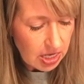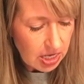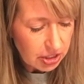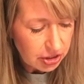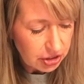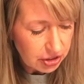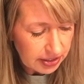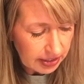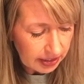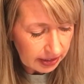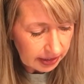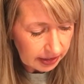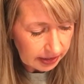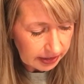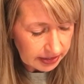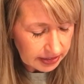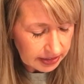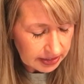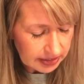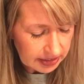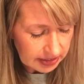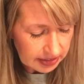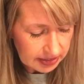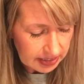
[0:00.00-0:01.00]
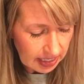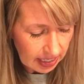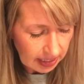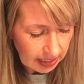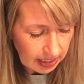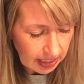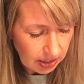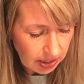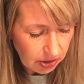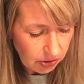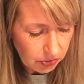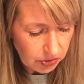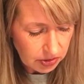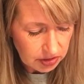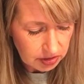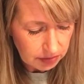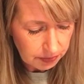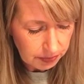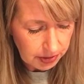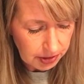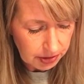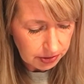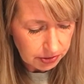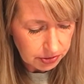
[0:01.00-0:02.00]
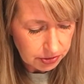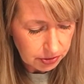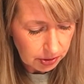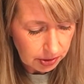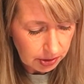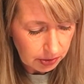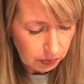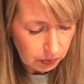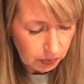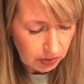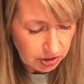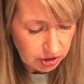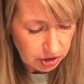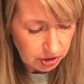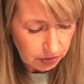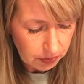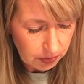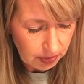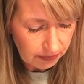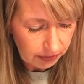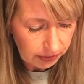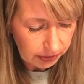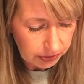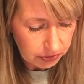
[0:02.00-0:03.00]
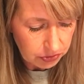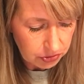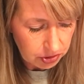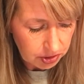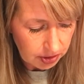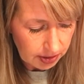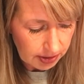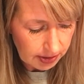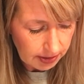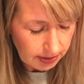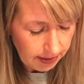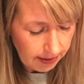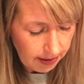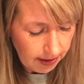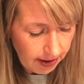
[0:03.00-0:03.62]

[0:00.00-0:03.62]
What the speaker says: Nicholas II, who disappeared during the Russian Revolution.